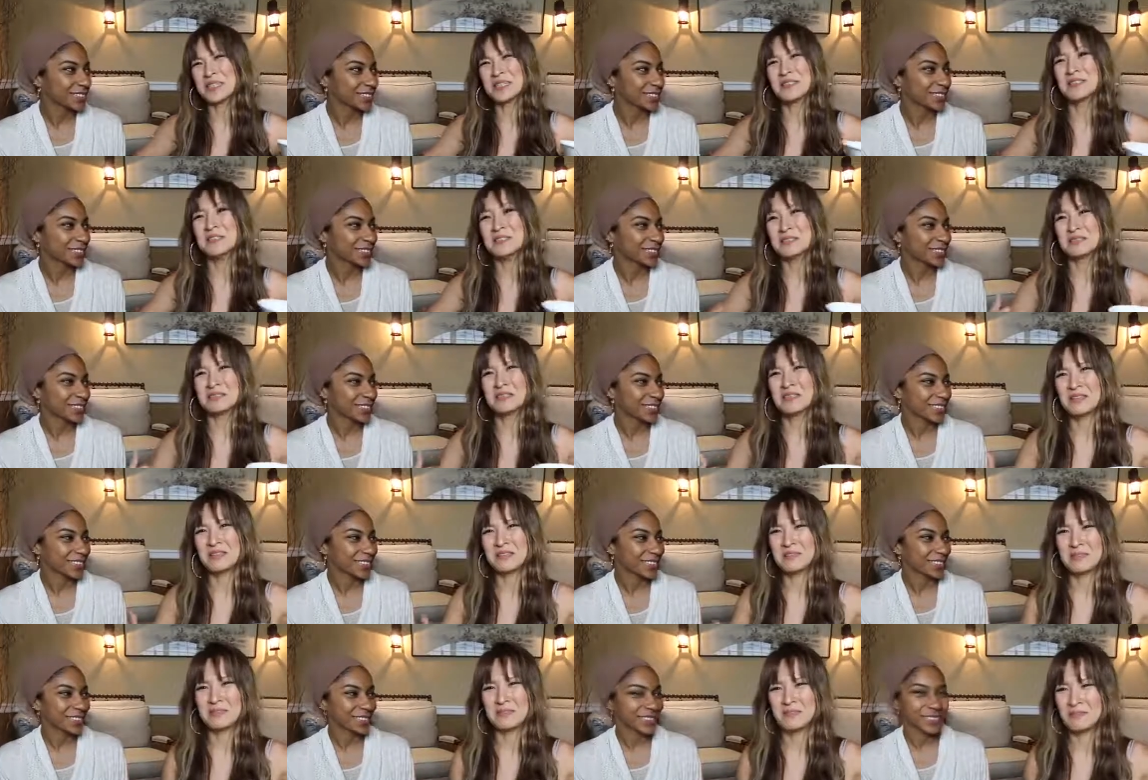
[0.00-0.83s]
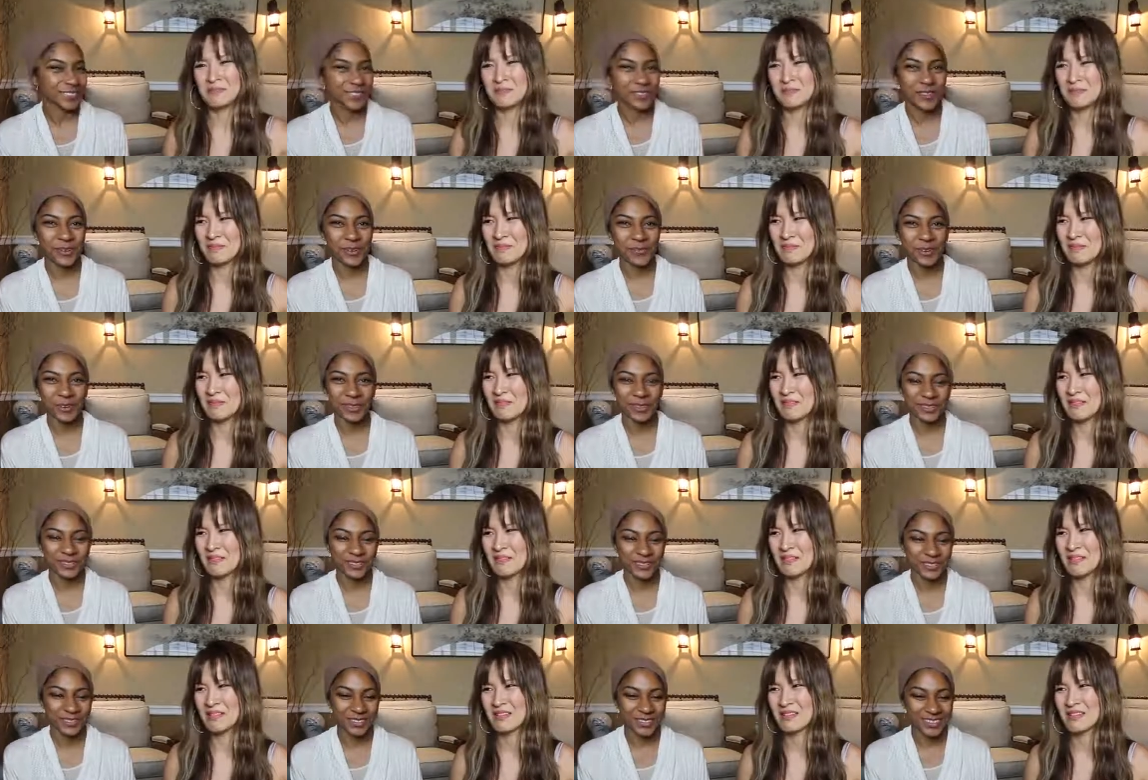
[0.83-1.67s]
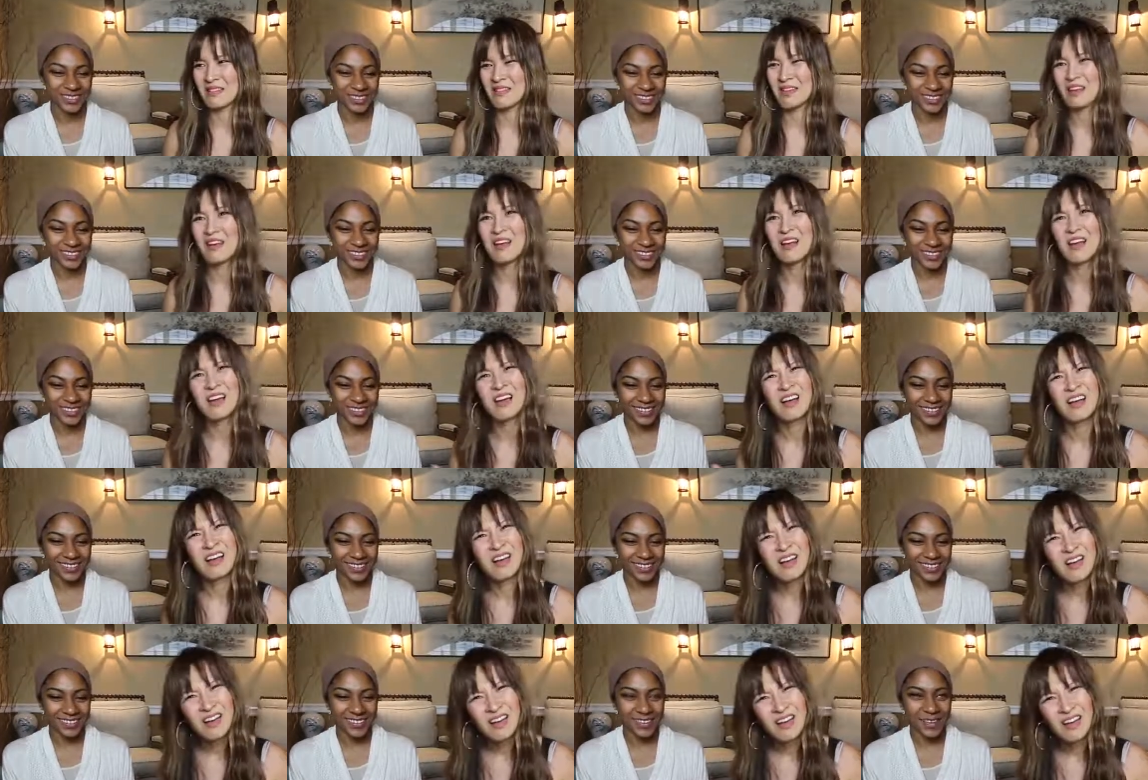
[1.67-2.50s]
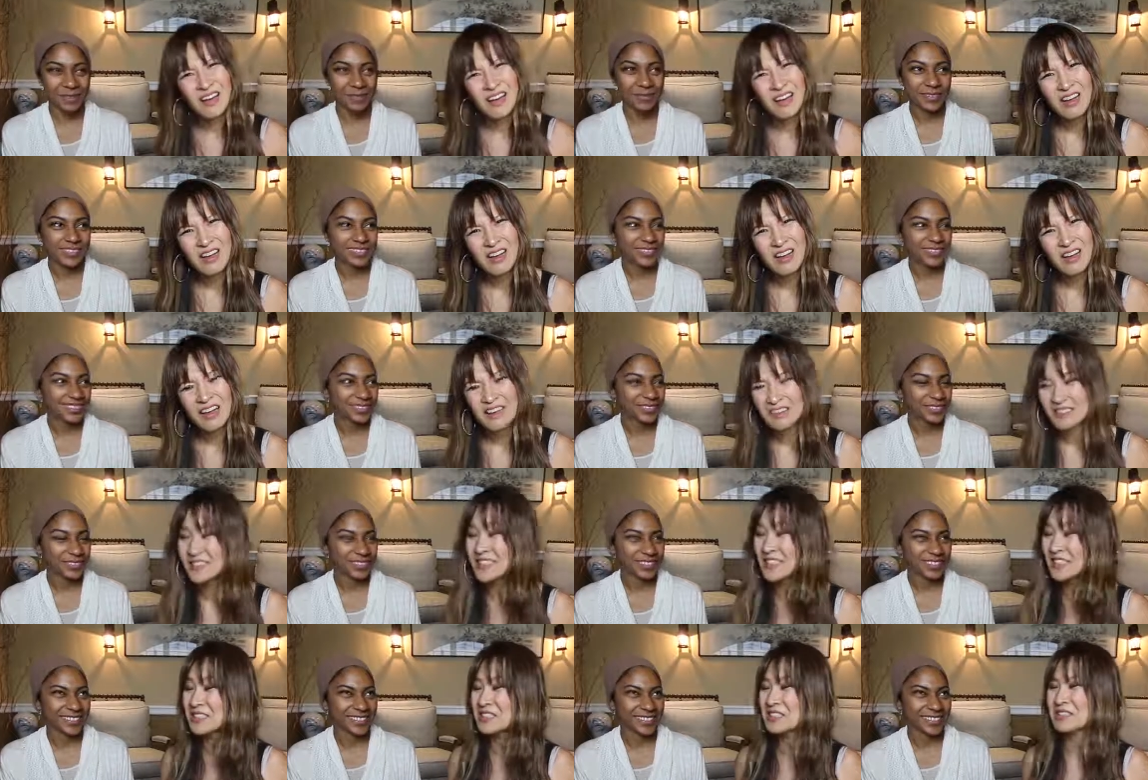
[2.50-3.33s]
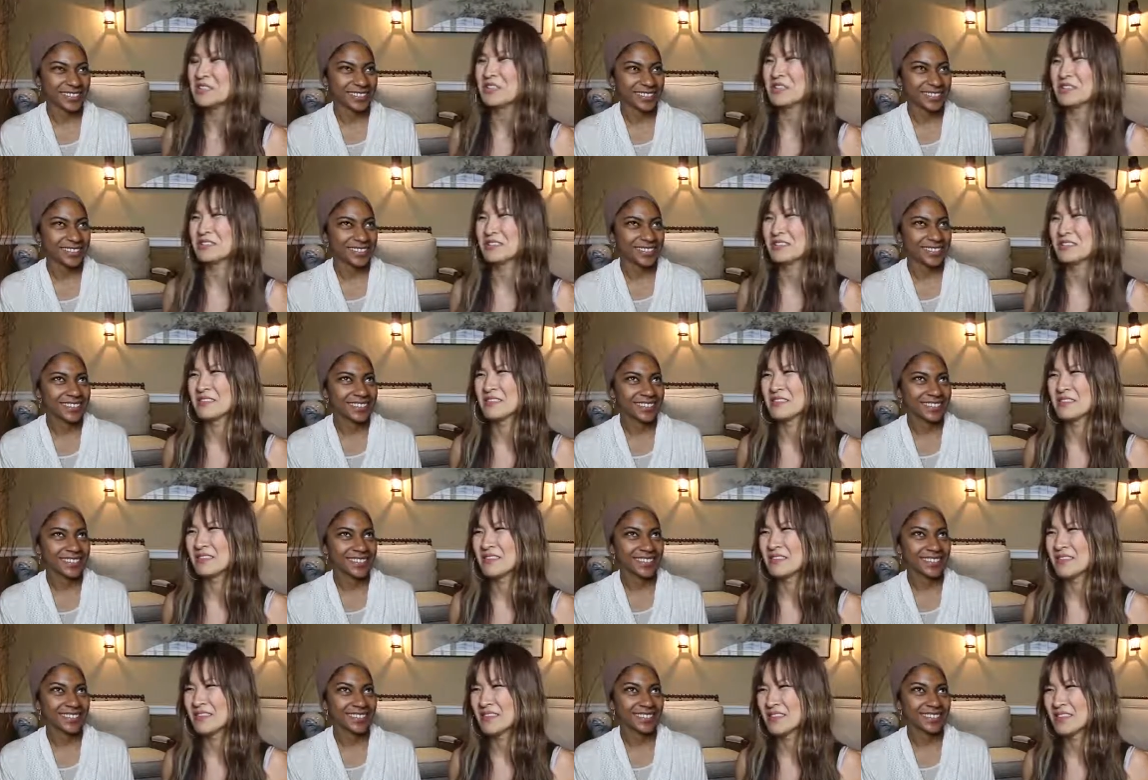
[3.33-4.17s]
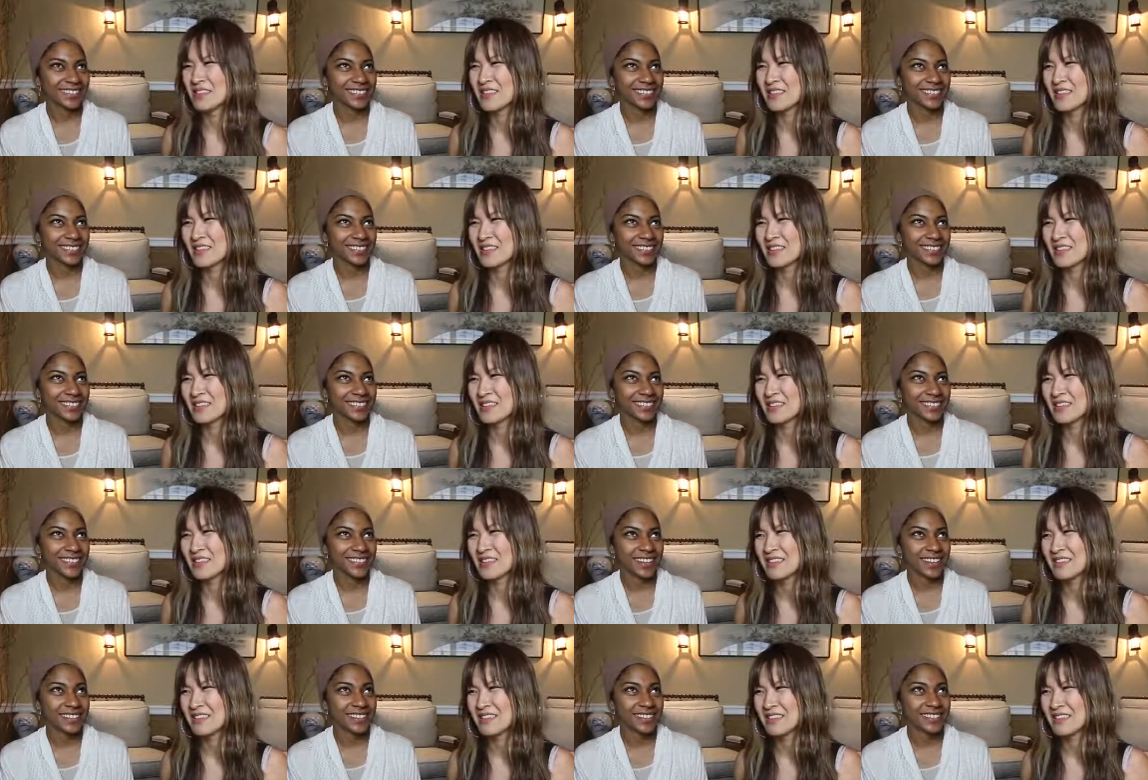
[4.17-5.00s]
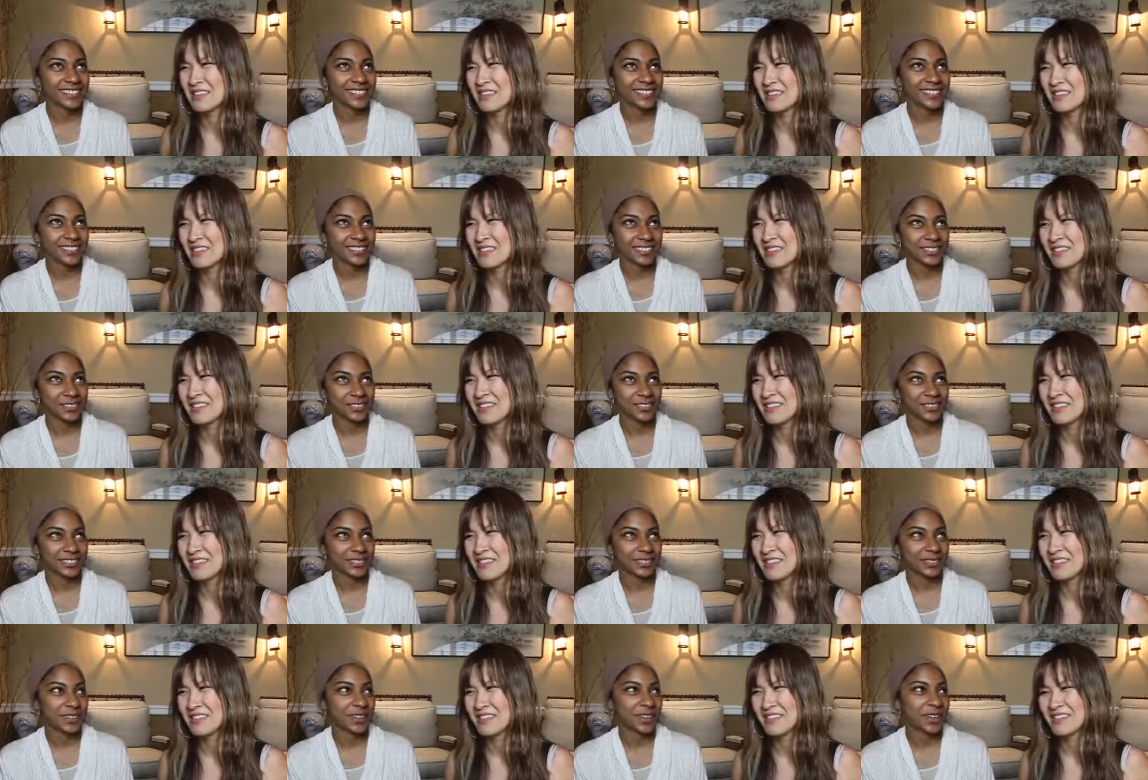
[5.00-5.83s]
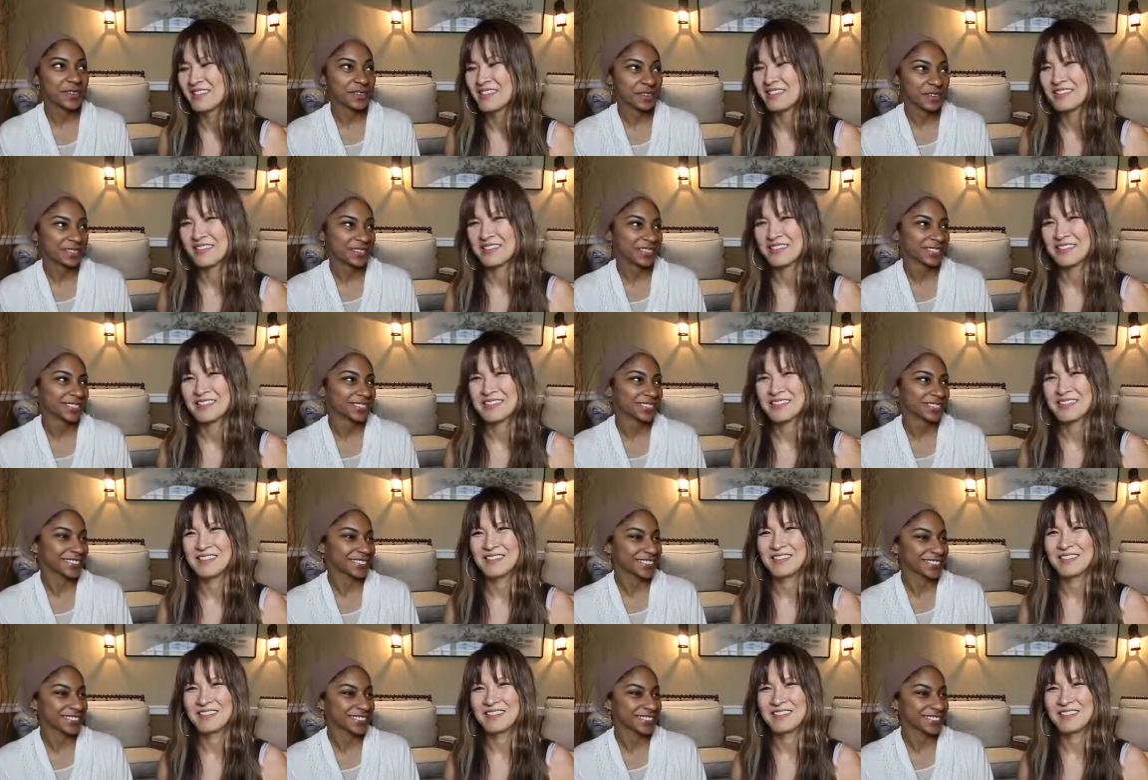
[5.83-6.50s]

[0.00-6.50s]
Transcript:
Speaker 1: Tell them. Tell them. Oh my goodness. How many sisters? It's six of us, I have five sisters.